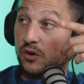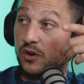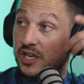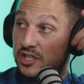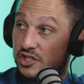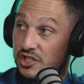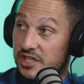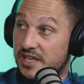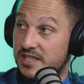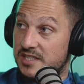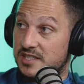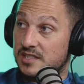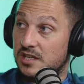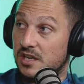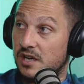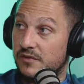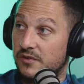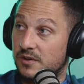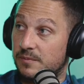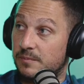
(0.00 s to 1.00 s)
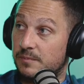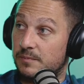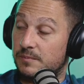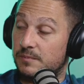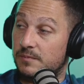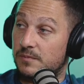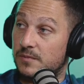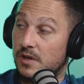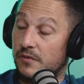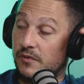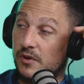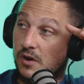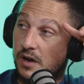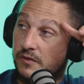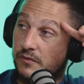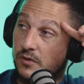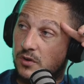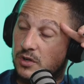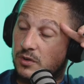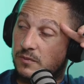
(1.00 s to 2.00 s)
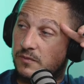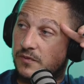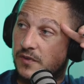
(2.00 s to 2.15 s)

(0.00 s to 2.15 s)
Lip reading: Cottage cheese is another high volume